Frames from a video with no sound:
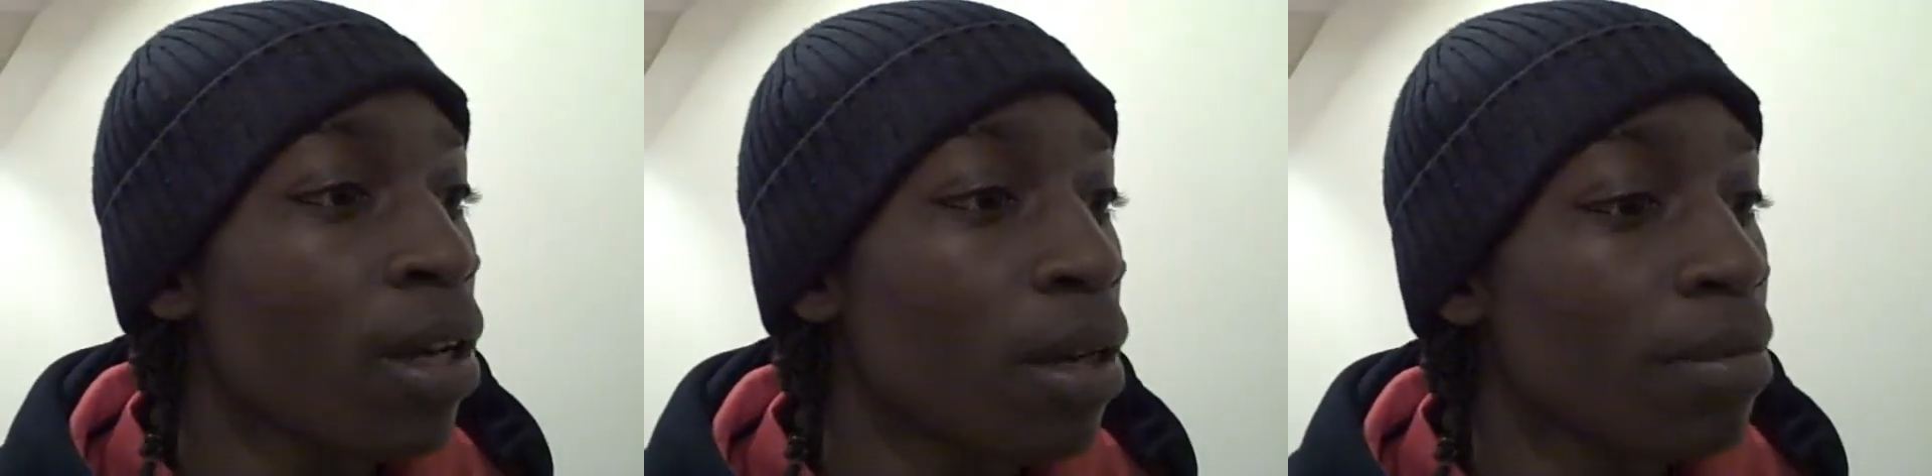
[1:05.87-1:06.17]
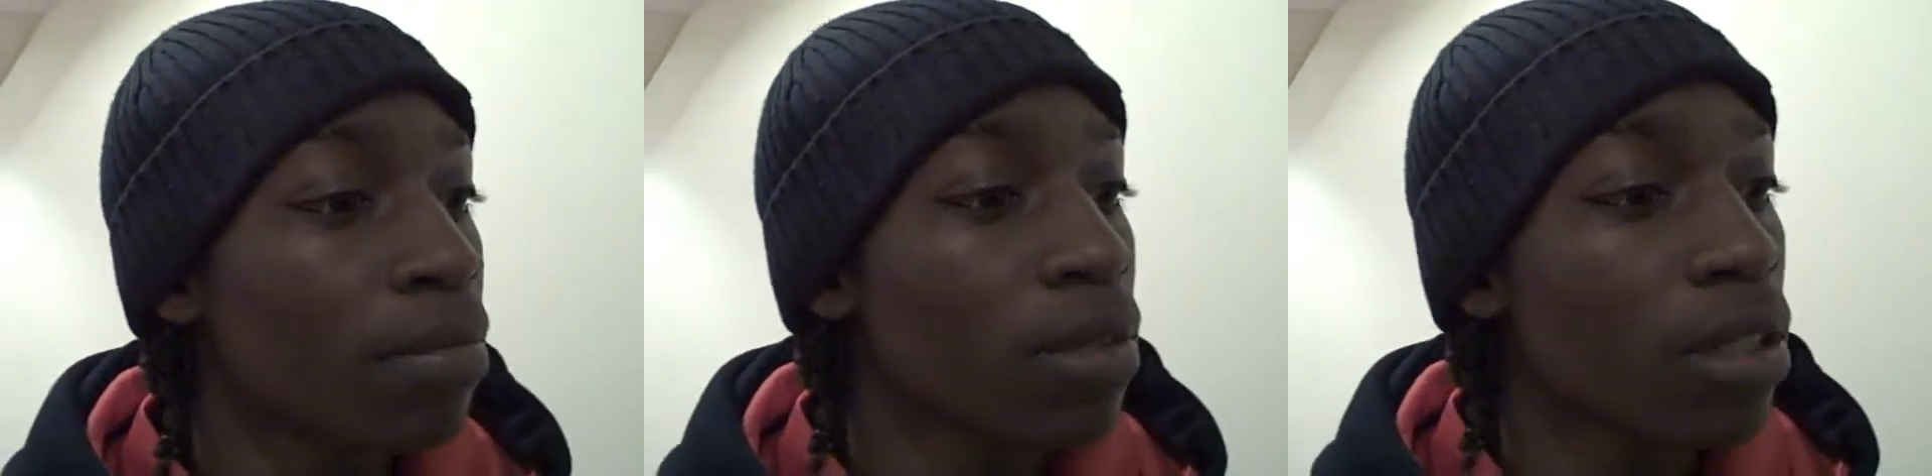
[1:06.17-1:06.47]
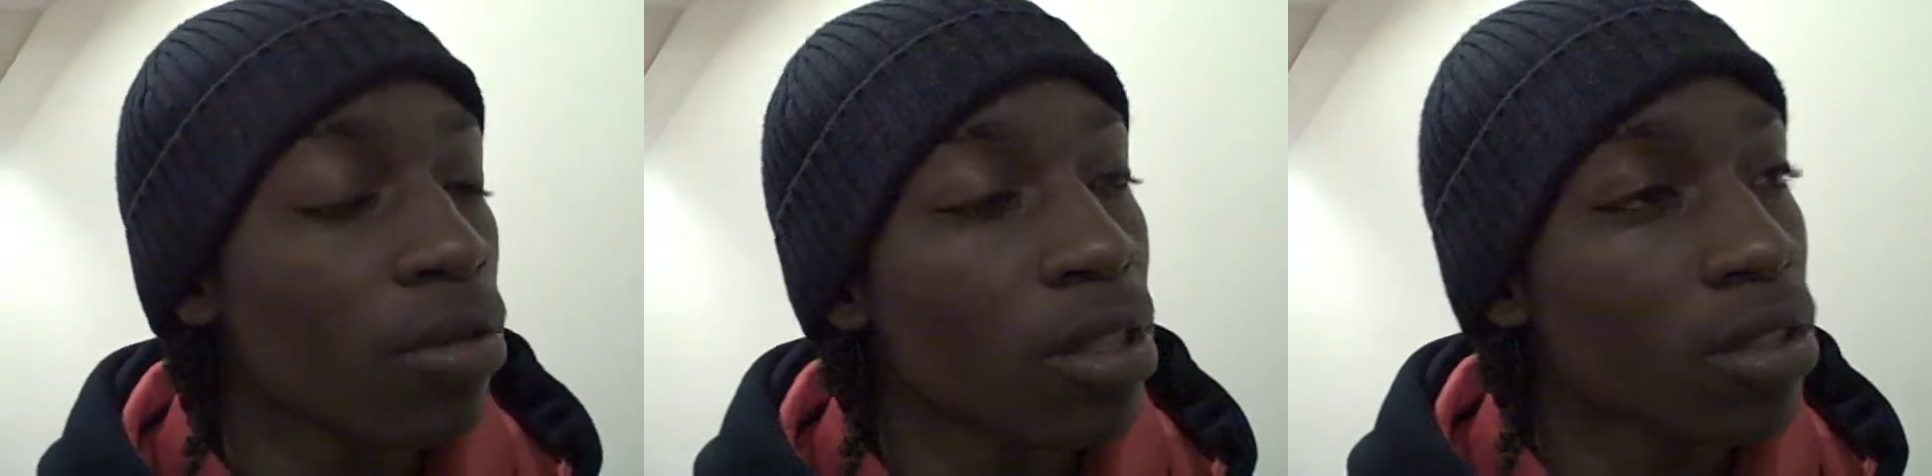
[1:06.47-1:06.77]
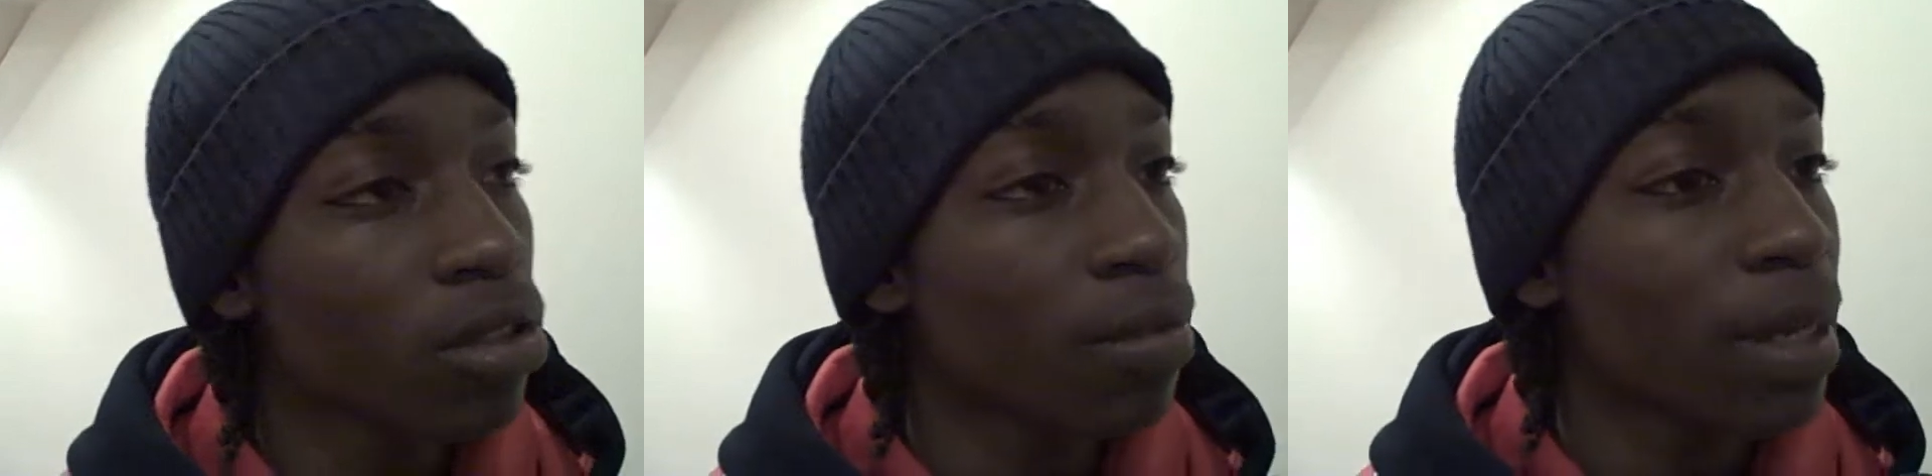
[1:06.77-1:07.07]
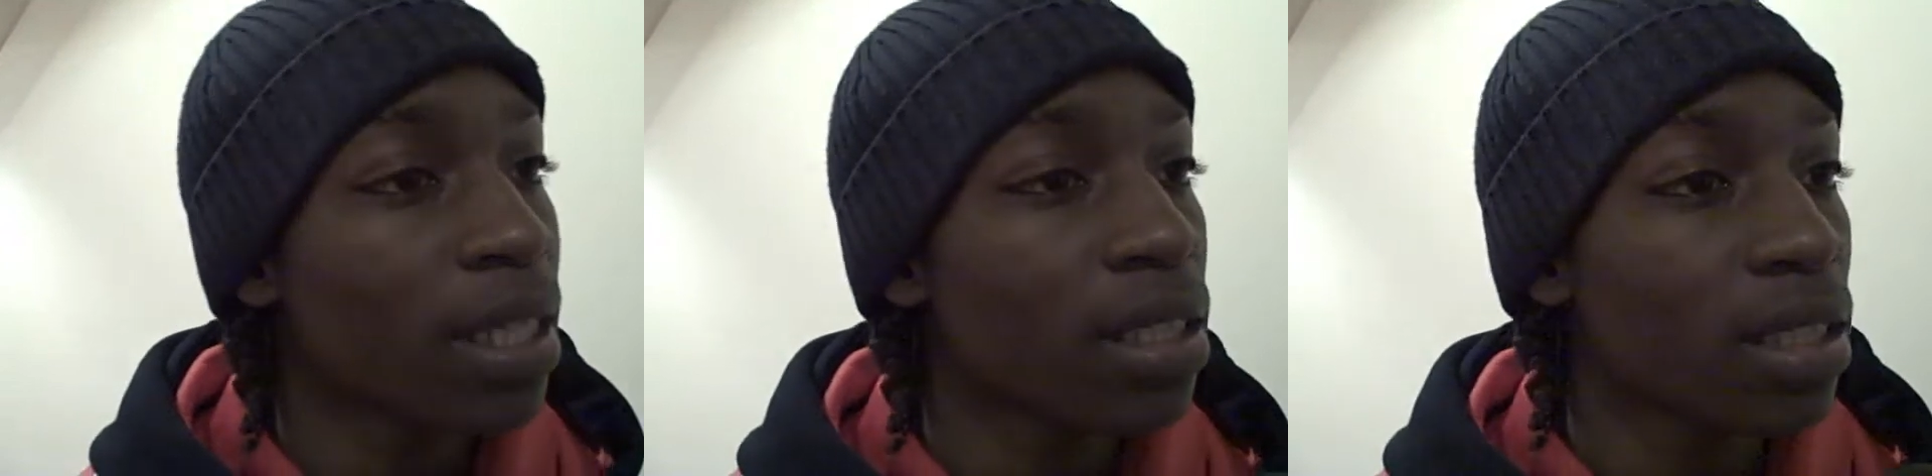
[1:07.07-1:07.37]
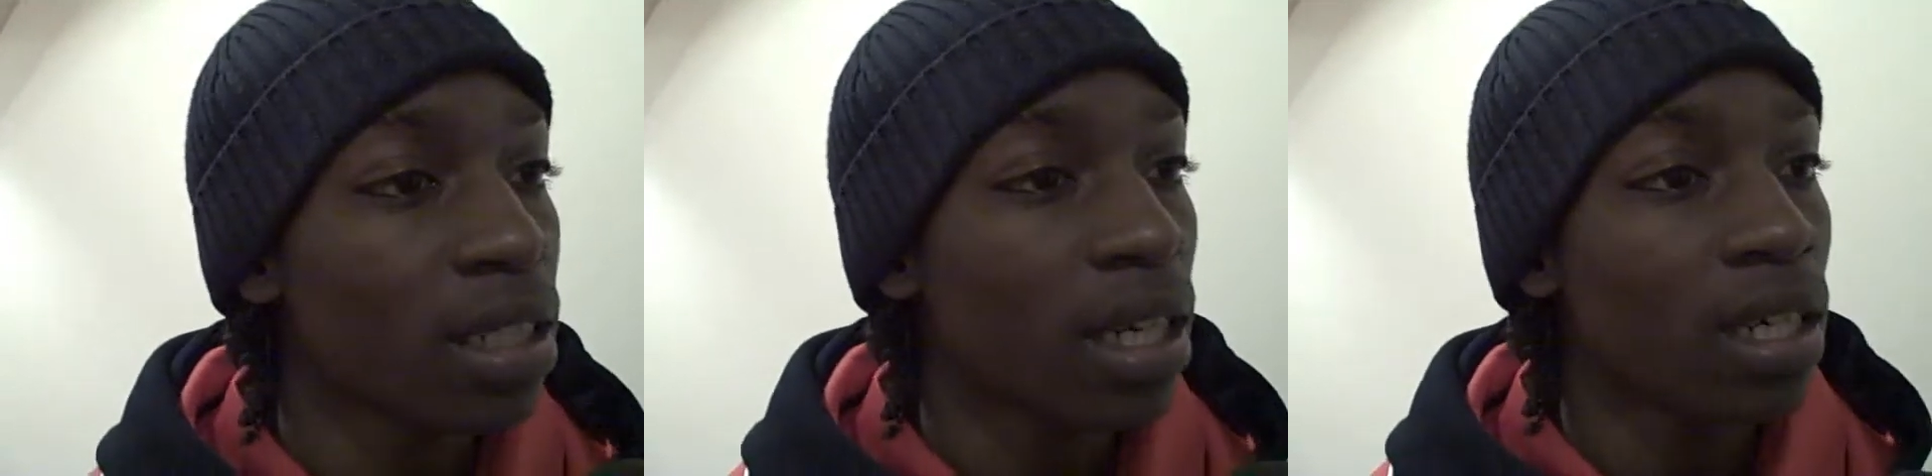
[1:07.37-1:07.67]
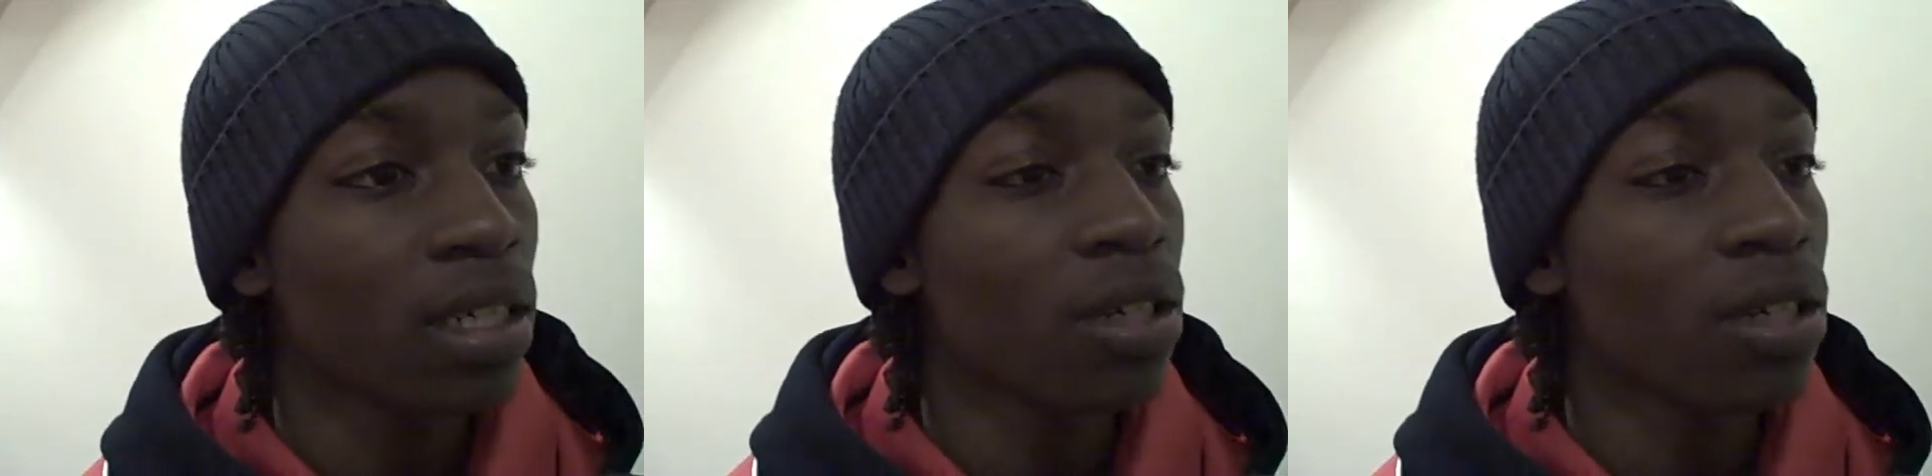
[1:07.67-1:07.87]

Um, I know one or two players, and I,